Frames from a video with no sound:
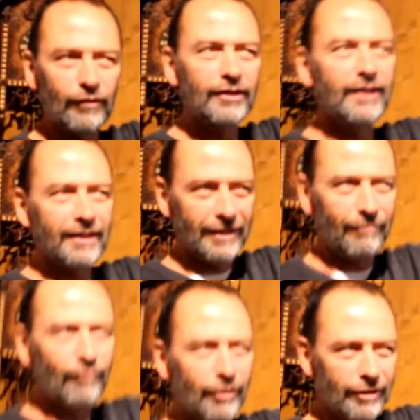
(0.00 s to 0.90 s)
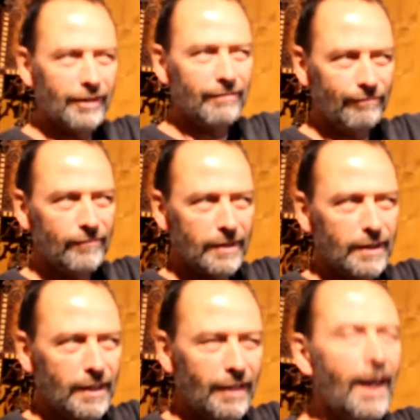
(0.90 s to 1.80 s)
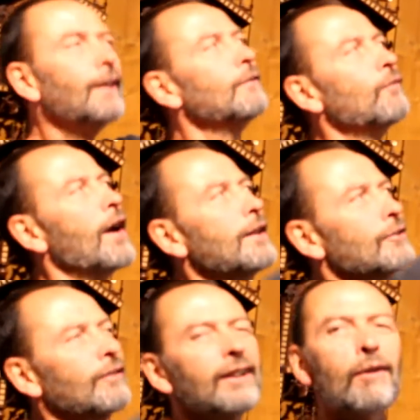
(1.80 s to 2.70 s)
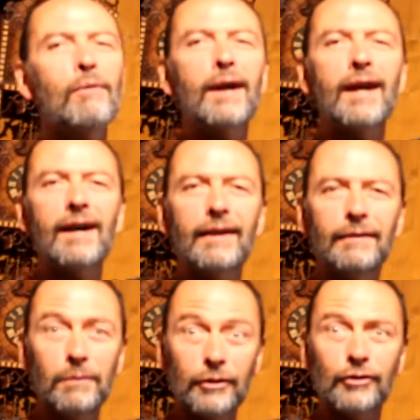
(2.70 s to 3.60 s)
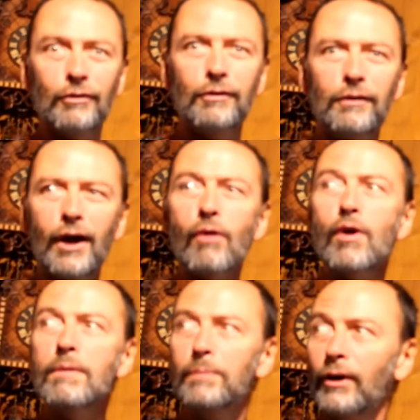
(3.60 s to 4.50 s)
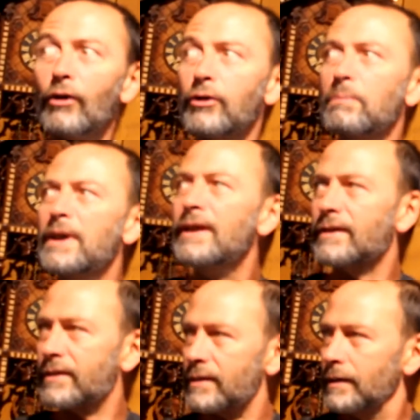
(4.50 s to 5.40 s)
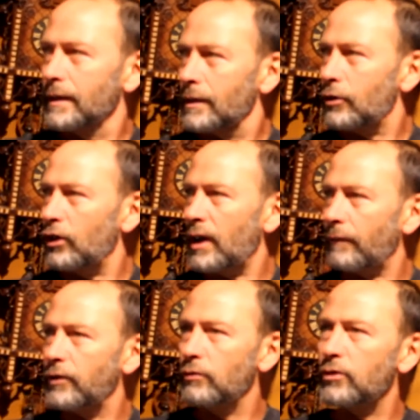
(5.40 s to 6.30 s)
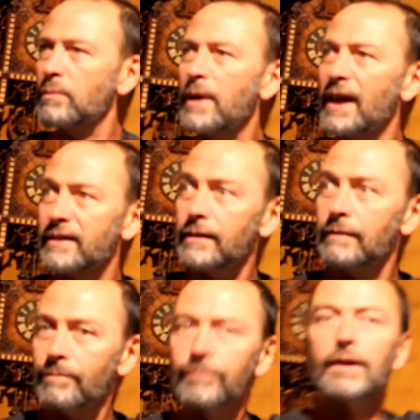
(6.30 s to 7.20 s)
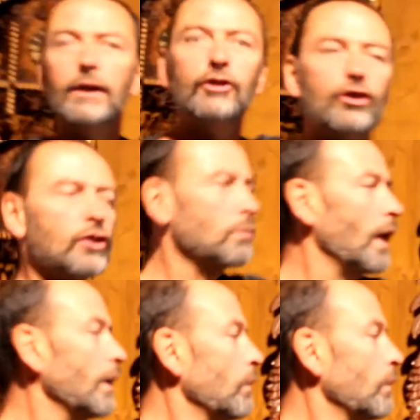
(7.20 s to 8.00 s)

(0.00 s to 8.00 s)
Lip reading: in 1640. And then you'd find it's only got one hand, which showed you the hour, but not the minutes. So you'd have to do some guessing. Just as well there